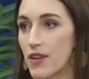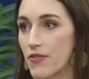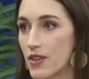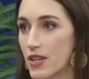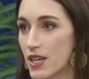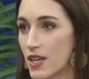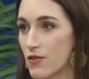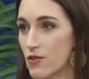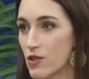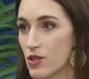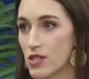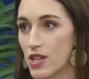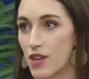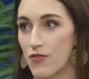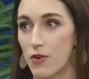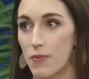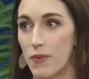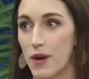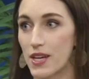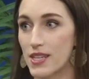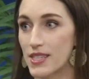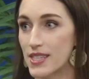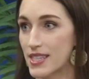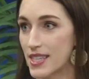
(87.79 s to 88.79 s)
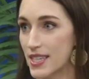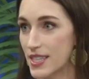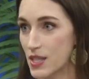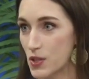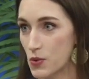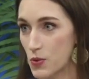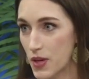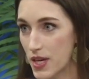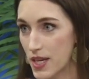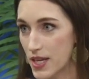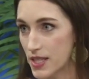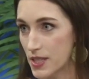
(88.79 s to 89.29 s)
definitely give yourself about six
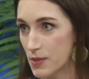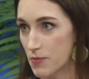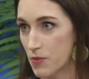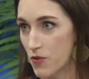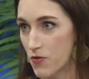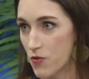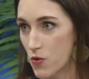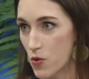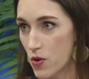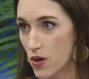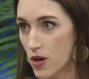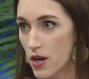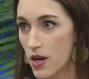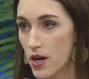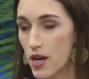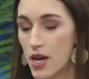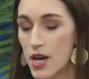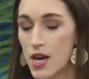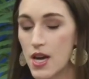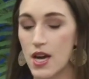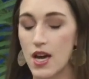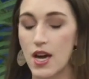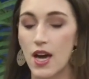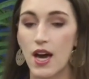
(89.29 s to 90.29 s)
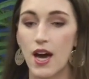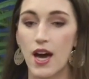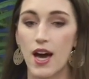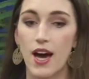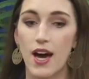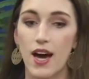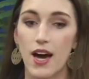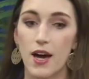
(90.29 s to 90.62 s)
weeks before. Yes, minimum.